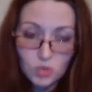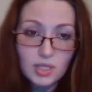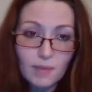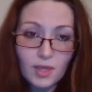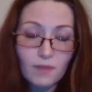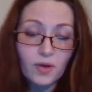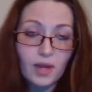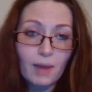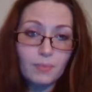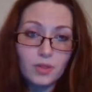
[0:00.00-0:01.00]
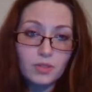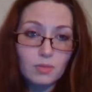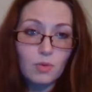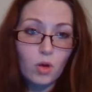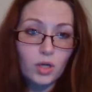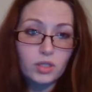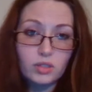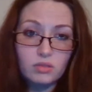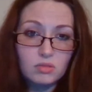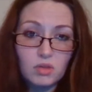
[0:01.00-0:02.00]
do something for capitalism, or
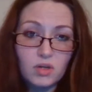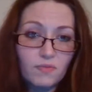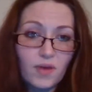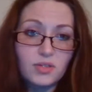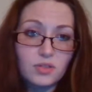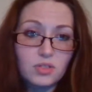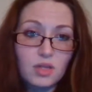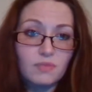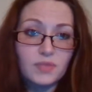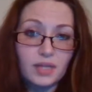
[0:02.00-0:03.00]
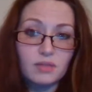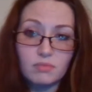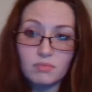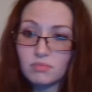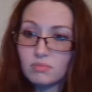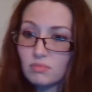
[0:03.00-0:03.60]
you're going to find yourself dead.